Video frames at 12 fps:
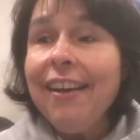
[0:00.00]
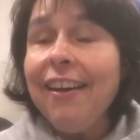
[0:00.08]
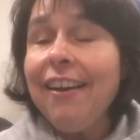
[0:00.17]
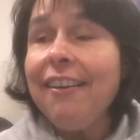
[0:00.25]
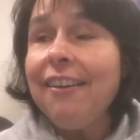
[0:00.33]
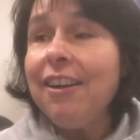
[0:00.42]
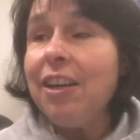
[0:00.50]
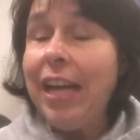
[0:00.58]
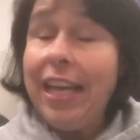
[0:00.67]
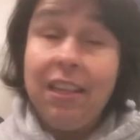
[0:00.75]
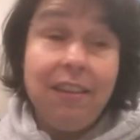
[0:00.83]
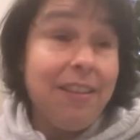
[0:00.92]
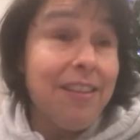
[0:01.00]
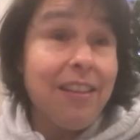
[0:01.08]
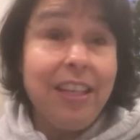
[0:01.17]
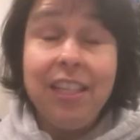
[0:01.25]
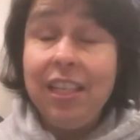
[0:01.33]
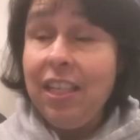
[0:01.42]
Uh, and this
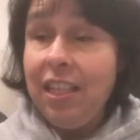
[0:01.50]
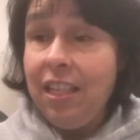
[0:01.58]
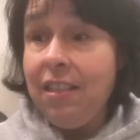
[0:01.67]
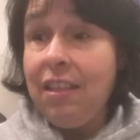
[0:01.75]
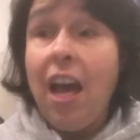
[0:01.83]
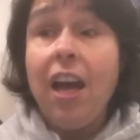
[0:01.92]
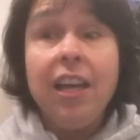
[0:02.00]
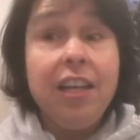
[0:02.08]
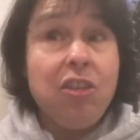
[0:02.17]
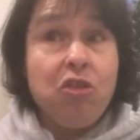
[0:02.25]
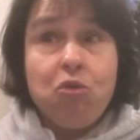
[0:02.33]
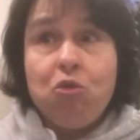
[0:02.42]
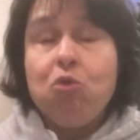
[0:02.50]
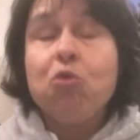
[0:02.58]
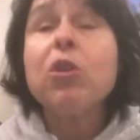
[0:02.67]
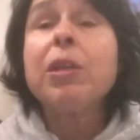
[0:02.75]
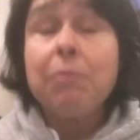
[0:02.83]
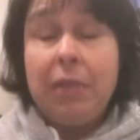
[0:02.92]
lady is
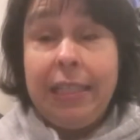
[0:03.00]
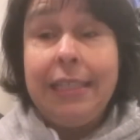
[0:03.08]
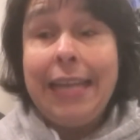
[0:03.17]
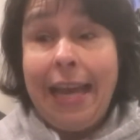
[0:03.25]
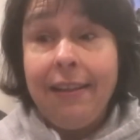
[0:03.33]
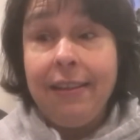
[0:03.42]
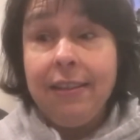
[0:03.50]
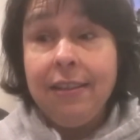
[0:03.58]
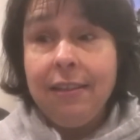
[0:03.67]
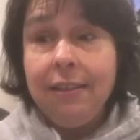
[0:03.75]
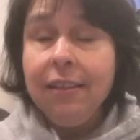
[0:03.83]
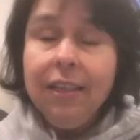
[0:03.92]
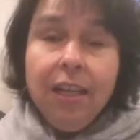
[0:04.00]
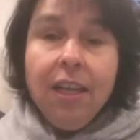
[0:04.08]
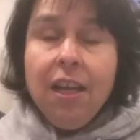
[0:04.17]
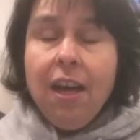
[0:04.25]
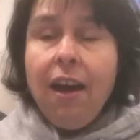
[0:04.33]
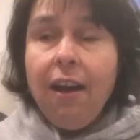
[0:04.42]
extremely talented.
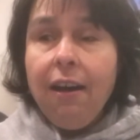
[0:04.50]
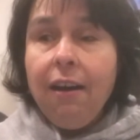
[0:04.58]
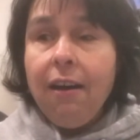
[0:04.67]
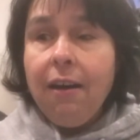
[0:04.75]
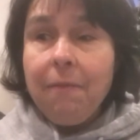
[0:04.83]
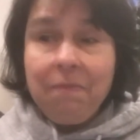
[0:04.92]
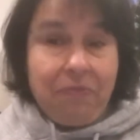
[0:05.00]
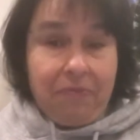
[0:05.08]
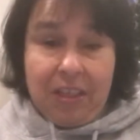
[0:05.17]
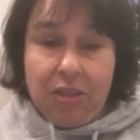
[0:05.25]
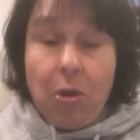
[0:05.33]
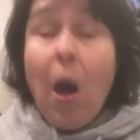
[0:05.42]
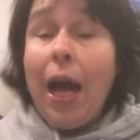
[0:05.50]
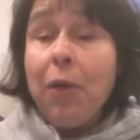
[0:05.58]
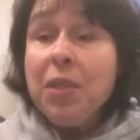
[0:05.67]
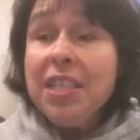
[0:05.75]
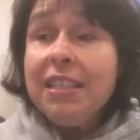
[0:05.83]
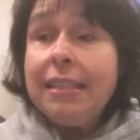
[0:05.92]
Um, so I
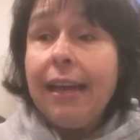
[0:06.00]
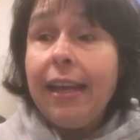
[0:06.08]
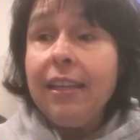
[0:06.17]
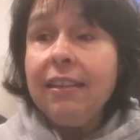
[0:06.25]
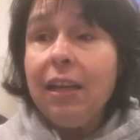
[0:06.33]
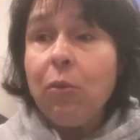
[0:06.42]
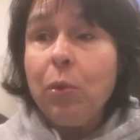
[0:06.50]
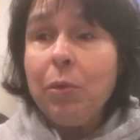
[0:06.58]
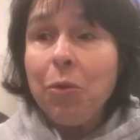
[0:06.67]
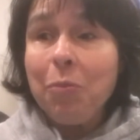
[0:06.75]
was excited that we were